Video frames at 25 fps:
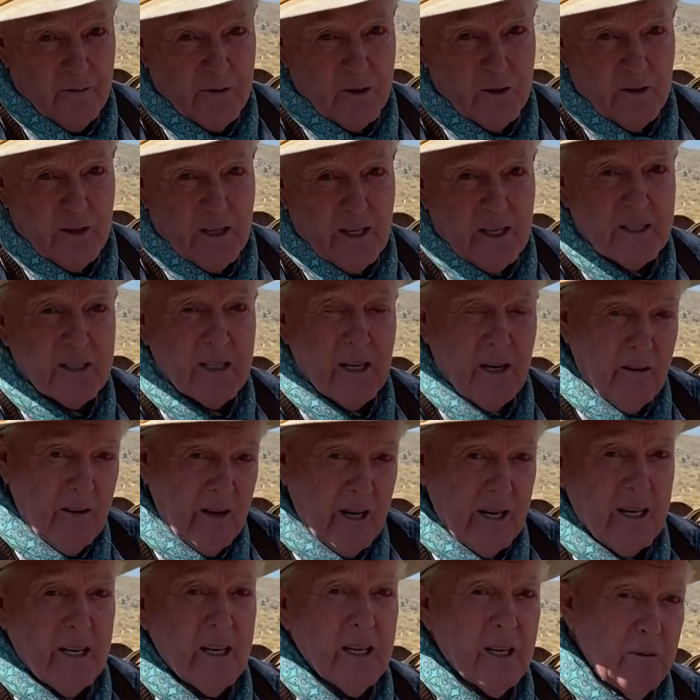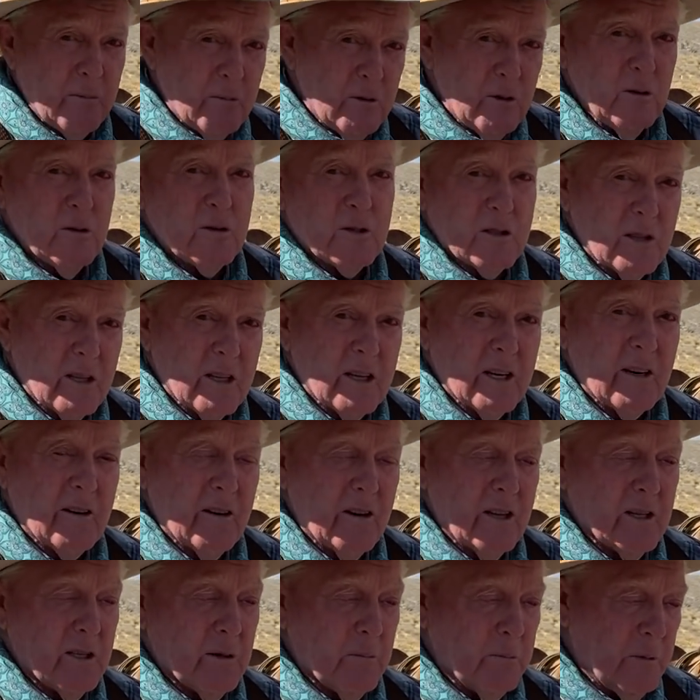So that's how I get them used to
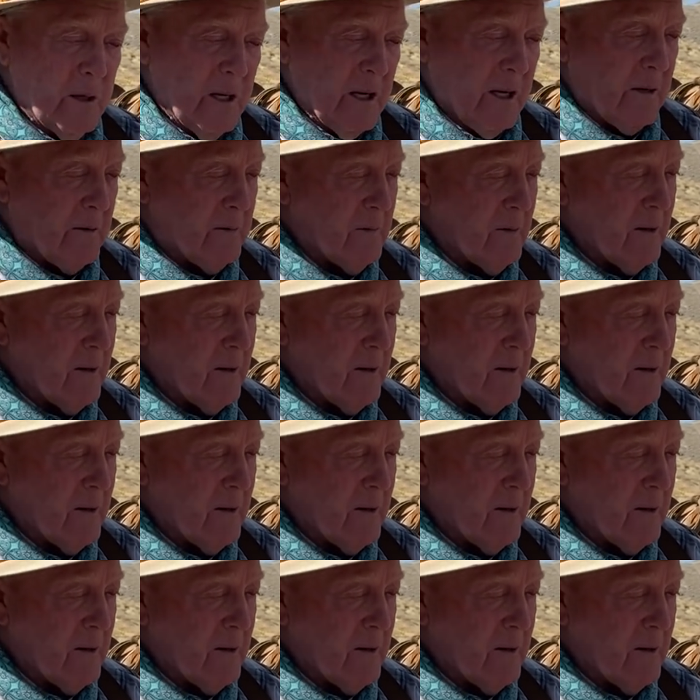carrying the bit.